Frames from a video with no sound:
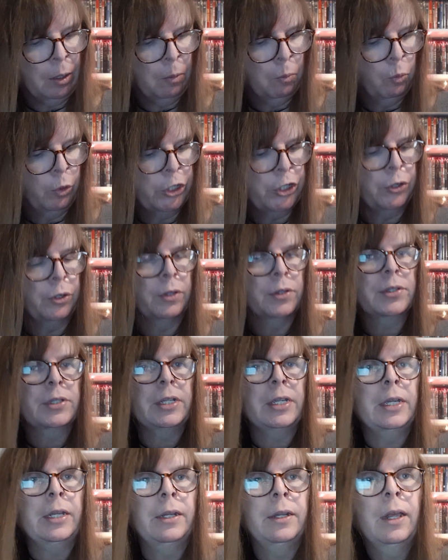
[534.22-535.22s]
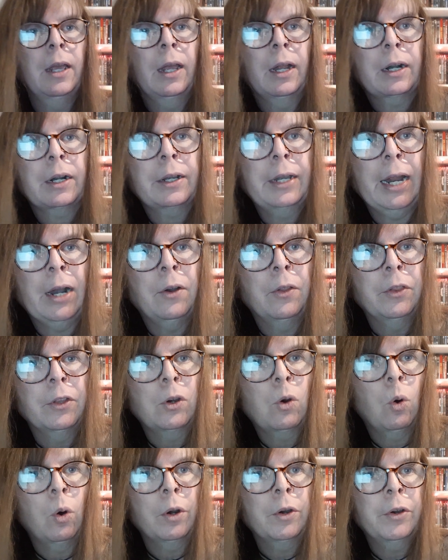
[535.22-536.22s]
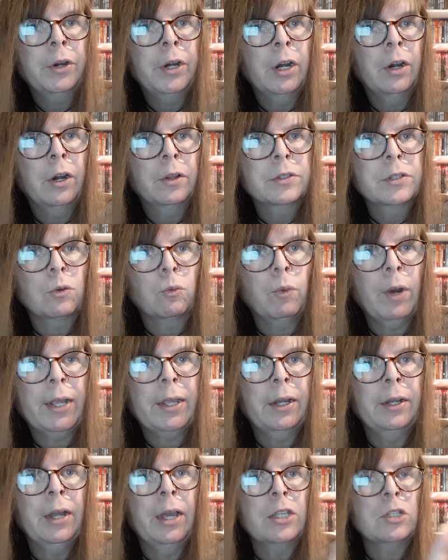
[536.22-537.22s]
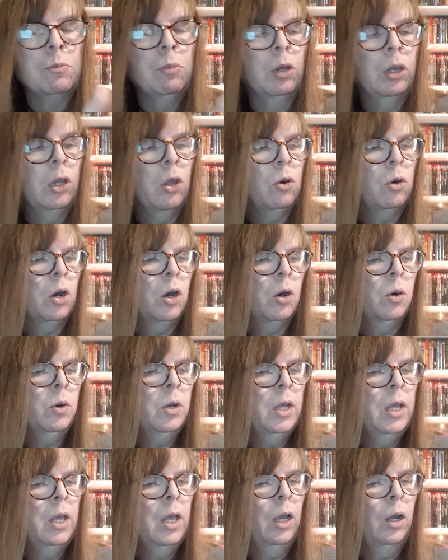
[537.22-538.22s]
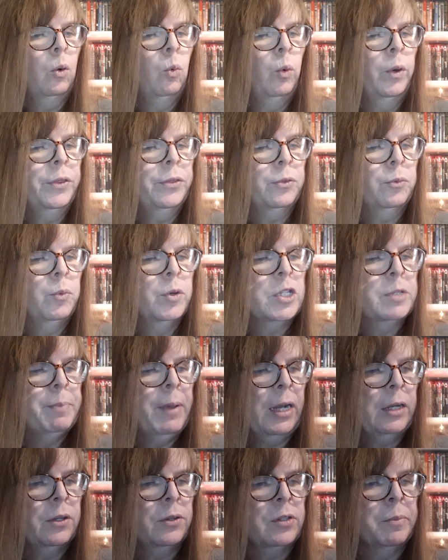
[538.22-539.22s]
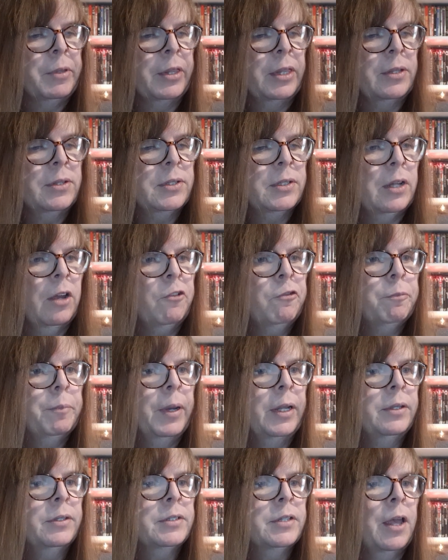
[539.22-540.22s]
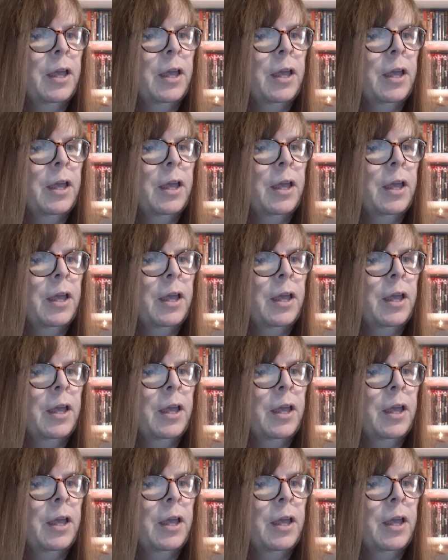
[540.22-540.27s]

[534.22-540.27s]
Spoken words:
which you can see down in the corner here. It's a recognizable logo with respect to some of this stuff, but